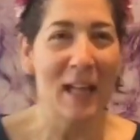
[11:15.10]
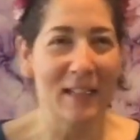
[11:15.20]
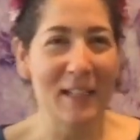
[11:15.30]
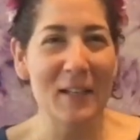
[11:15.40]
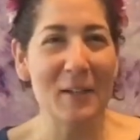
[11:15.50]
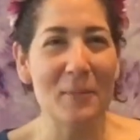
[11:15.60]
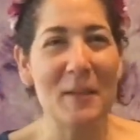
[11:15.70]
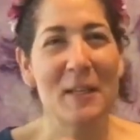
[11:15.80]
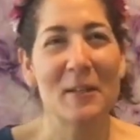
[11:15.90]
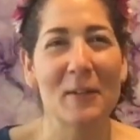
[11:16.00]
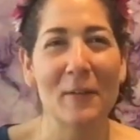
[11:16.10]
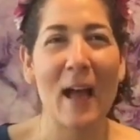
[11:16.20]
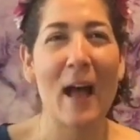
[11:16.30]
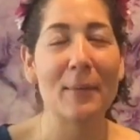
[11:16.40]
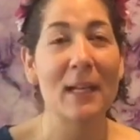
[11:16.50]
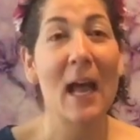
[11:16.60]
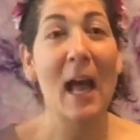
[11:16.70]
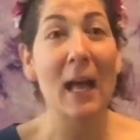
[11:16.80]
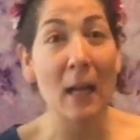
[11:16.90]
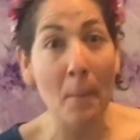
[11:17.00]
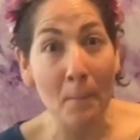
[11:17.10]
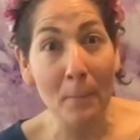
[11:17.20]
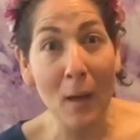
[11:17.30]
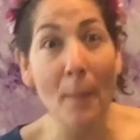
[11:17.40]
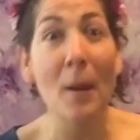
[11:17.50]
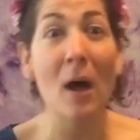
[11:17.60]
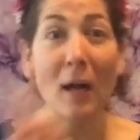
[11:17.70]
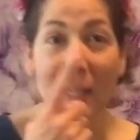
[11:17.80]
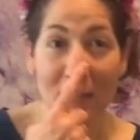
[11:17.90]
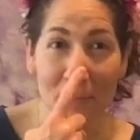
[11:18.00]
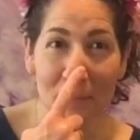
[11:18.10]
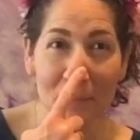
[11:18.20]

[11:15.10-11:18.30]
little Peter Rabbit had a upon his,